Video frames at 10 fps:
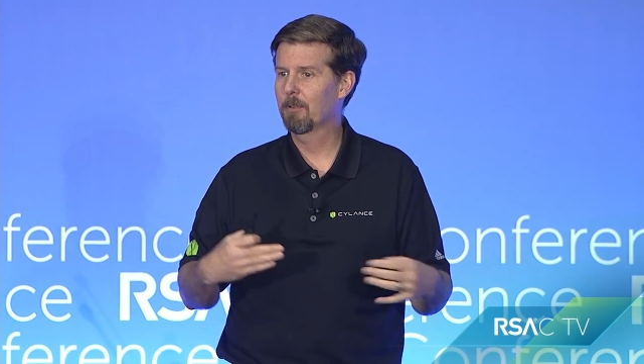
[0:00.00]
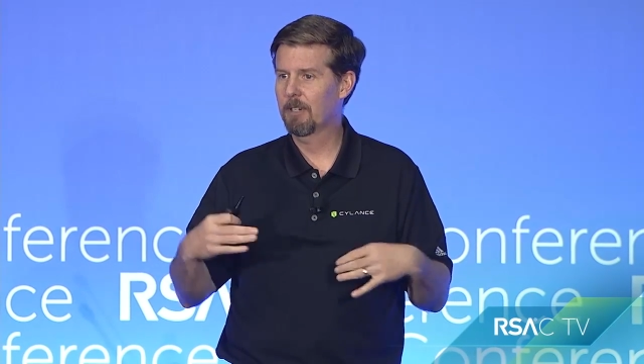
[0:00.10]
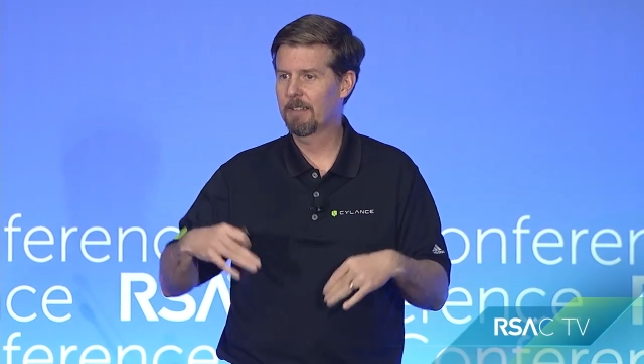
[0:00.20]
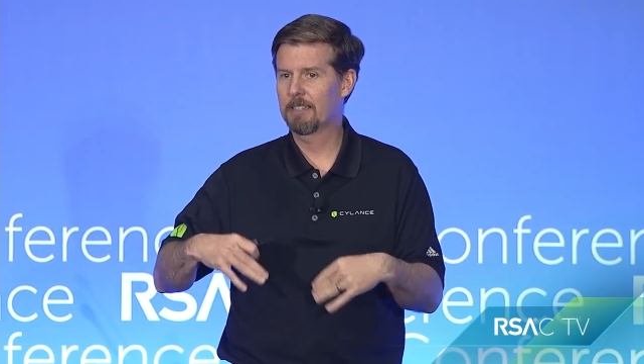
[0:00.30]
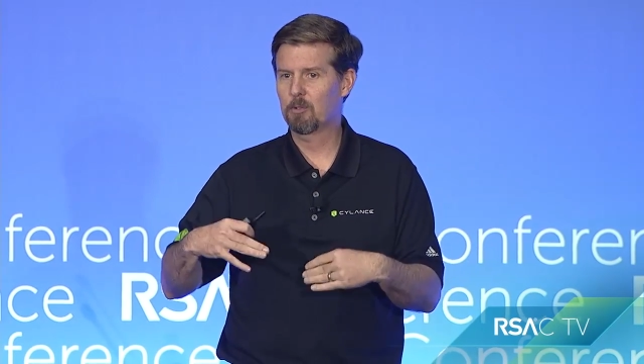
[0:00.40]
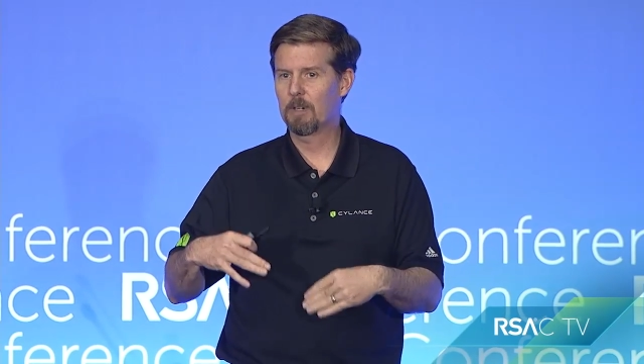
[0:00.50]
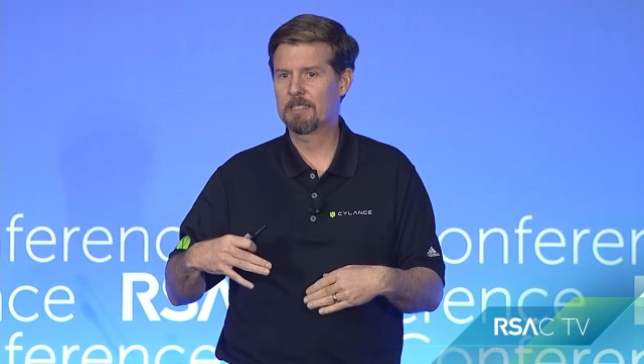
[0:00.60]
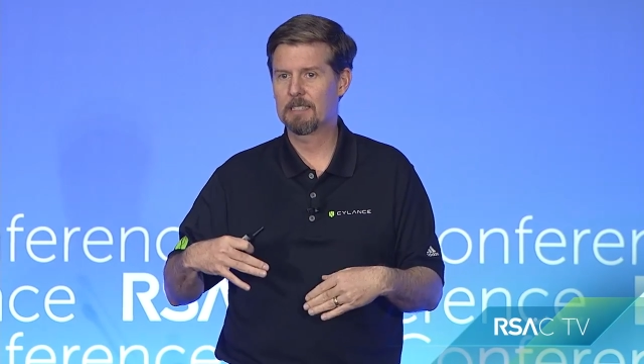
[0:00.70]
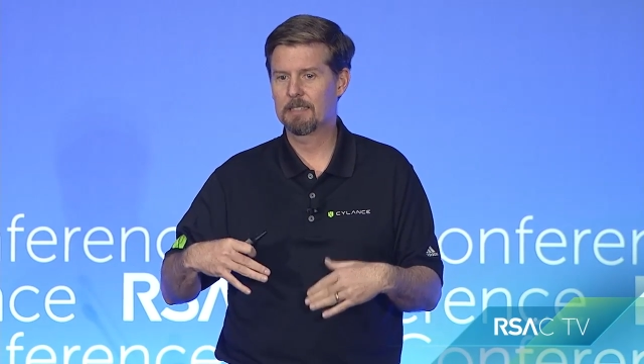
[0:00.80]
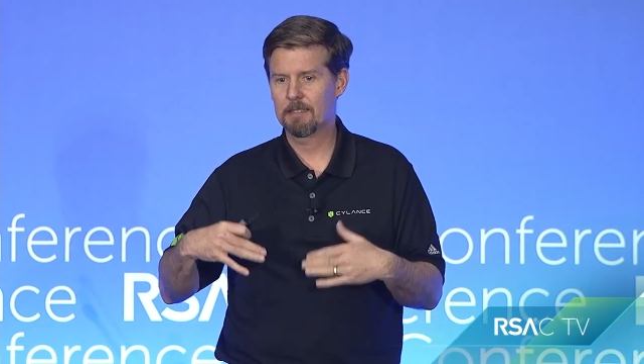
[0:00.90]
Okay, that's
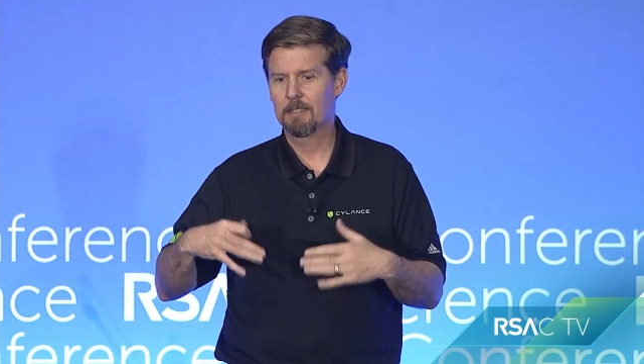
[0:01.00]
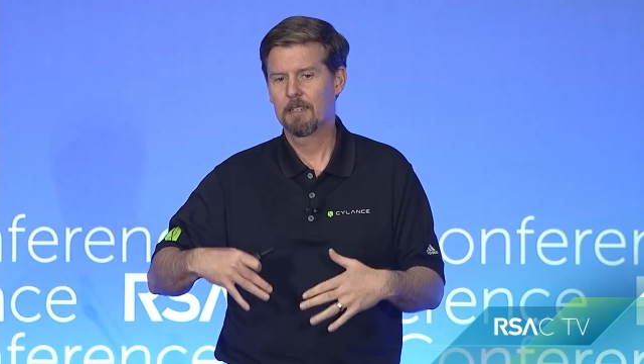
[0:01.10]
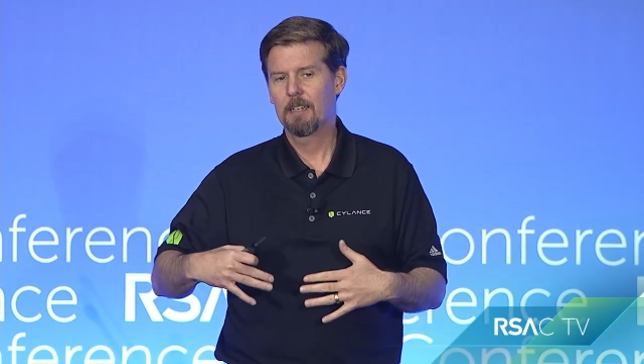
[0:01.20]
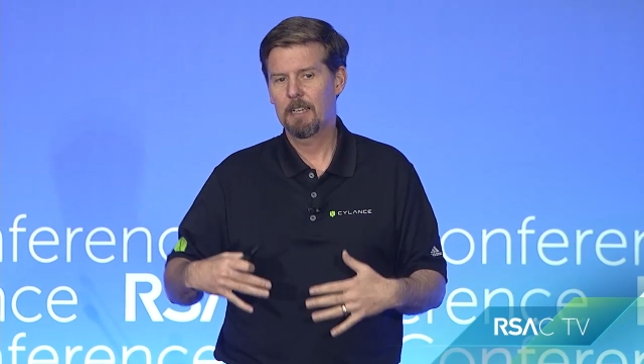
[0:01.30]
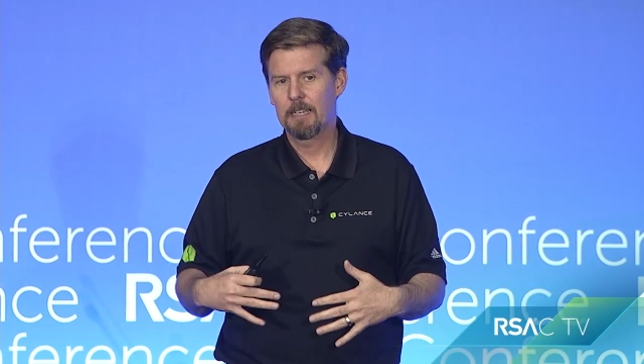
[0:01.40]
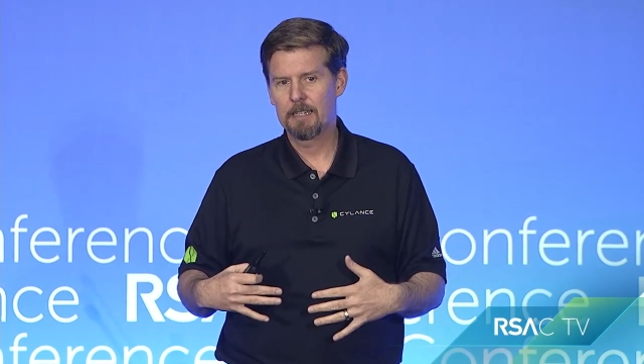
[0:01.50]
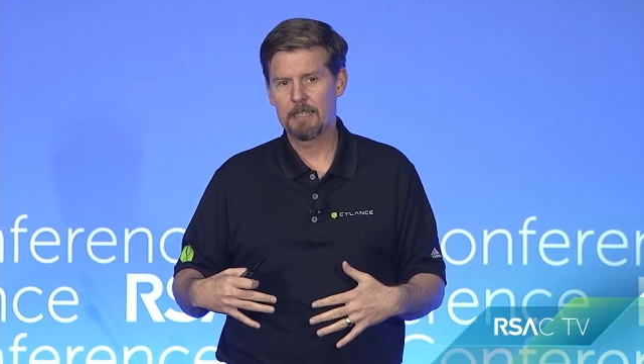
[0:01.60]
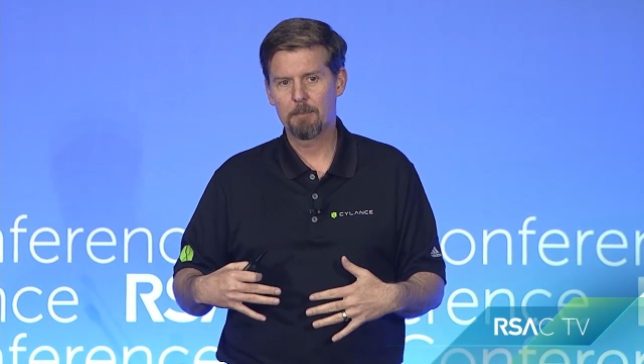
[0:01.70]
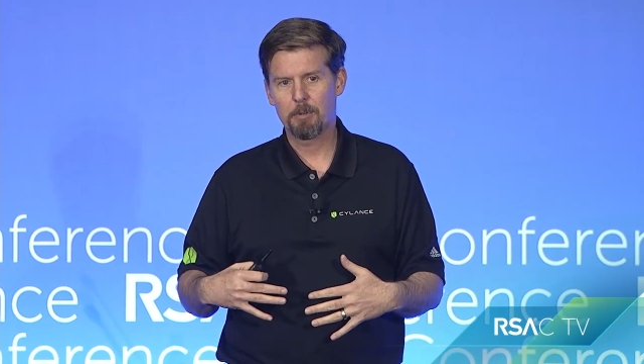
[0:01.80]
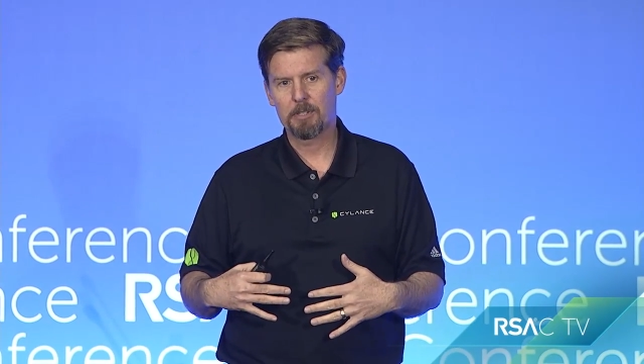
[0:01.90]
resident and
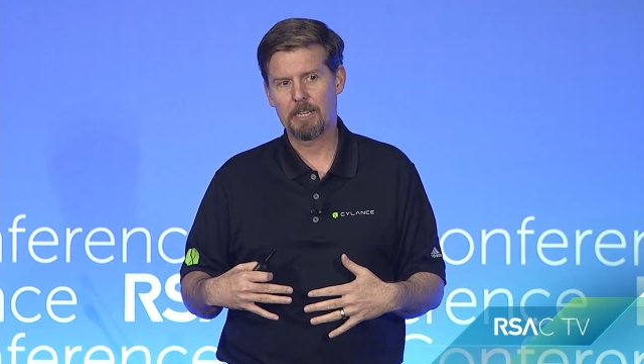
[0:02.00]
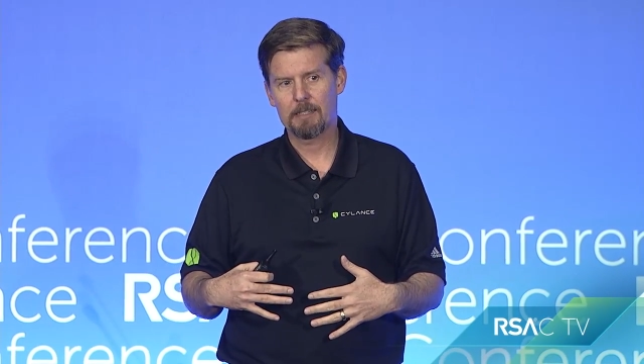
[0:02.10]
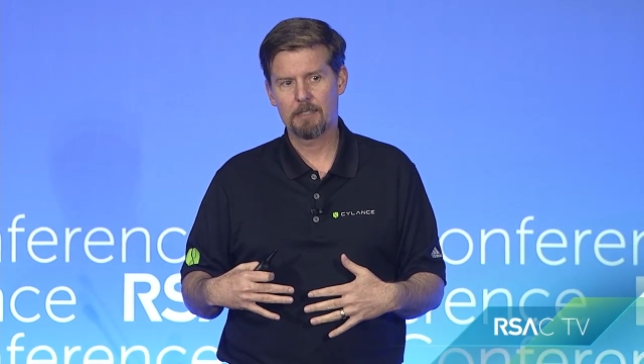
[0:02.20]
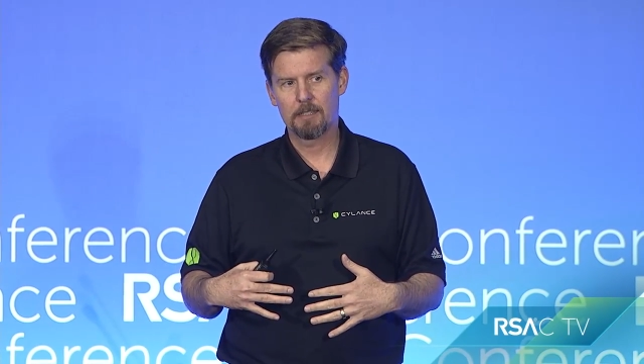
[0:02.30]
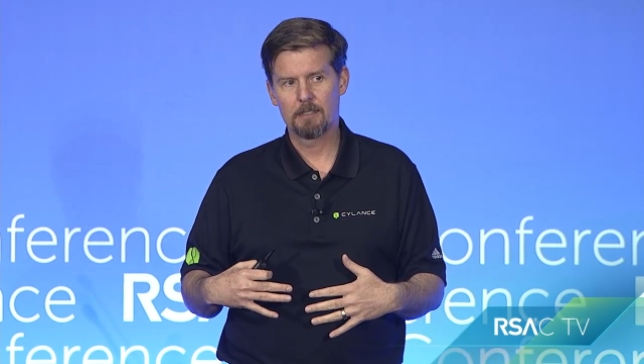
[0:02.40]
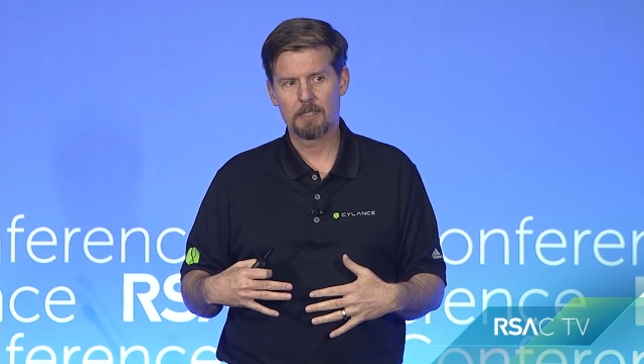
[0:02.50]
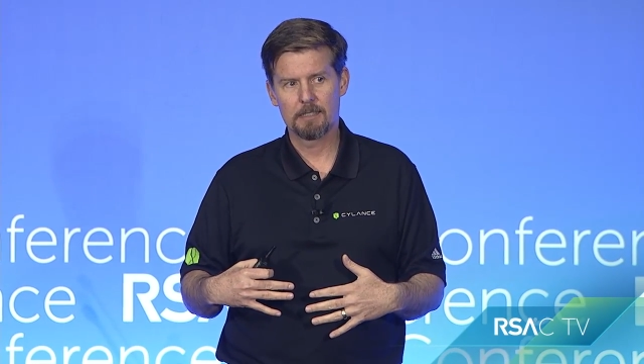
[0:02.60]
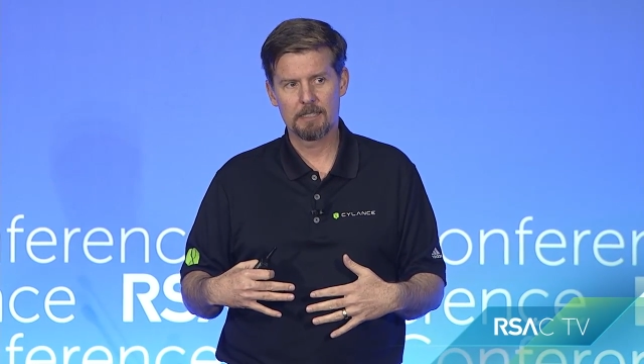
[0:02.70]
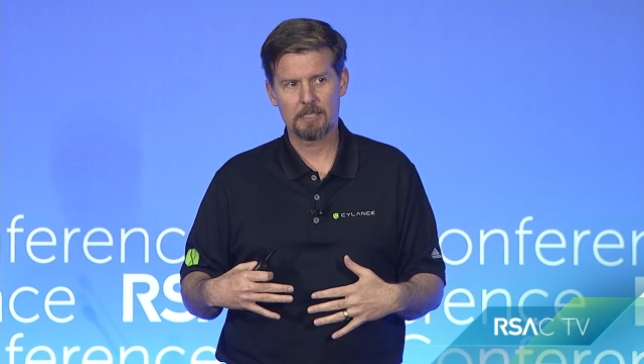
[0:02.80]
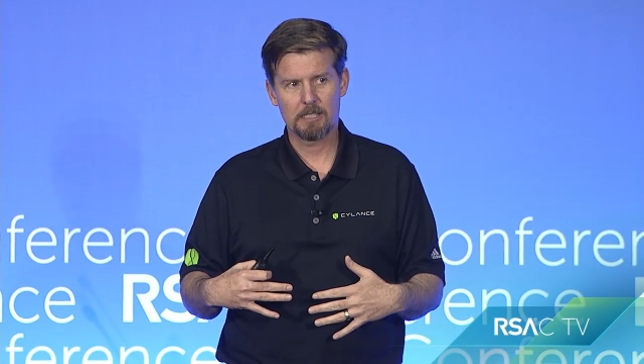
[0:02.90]
in protected uh,
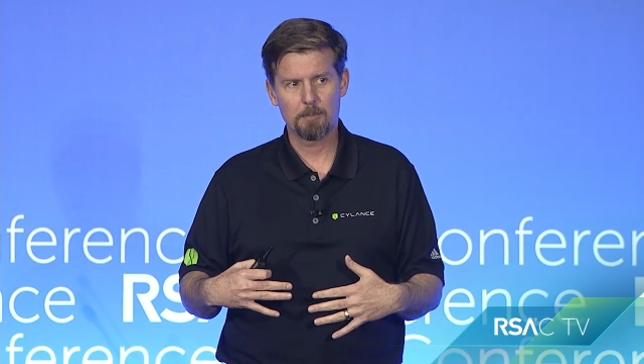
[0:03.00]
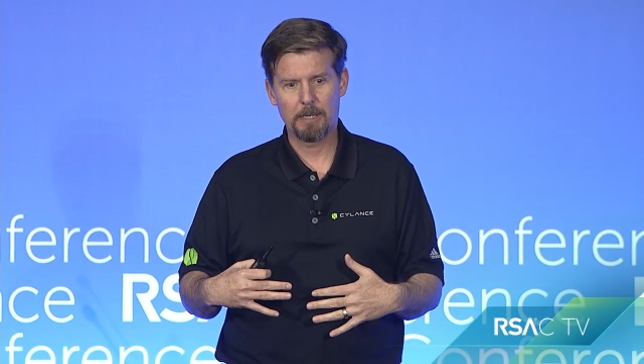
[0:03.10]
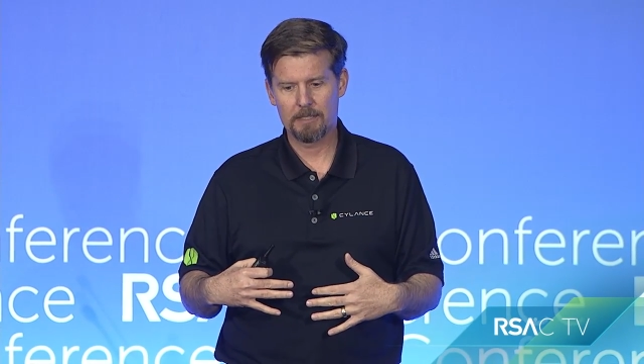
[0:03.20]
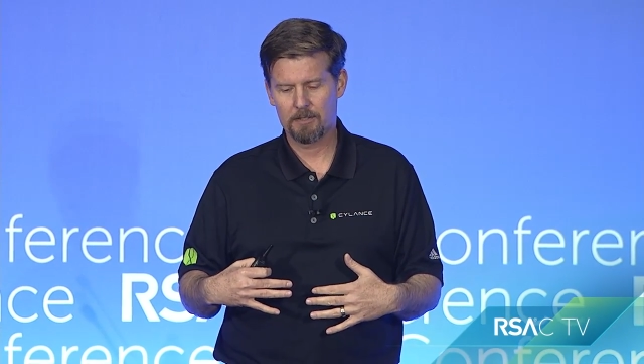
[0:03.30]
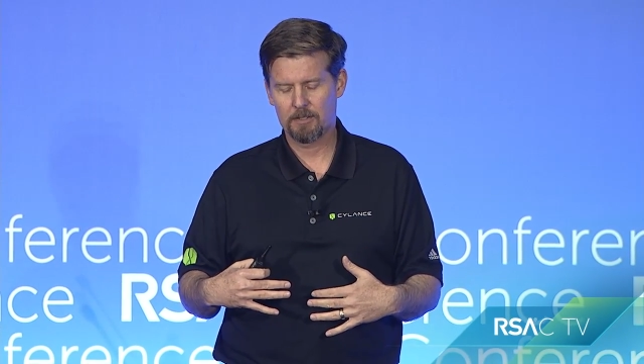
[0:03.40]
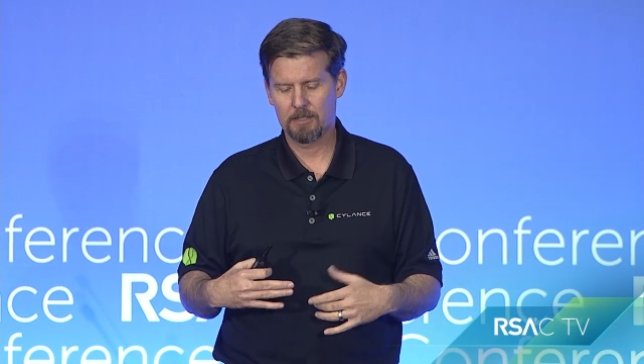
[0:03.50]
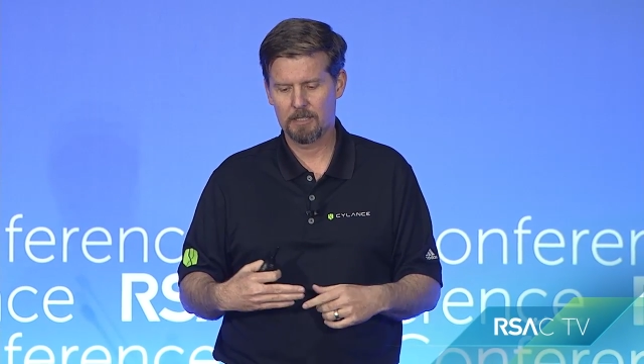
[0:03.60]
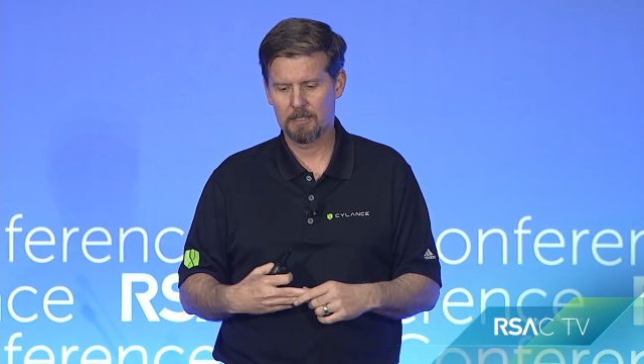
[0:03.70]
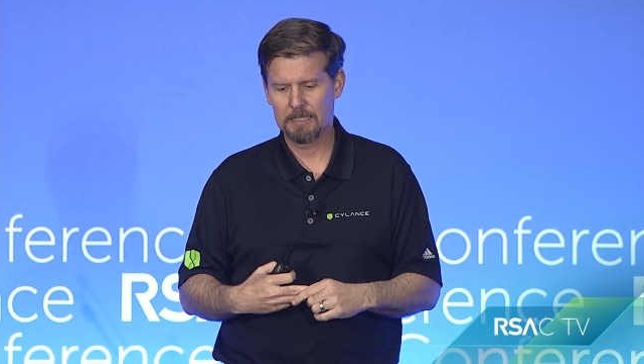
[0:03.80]
disk space uh,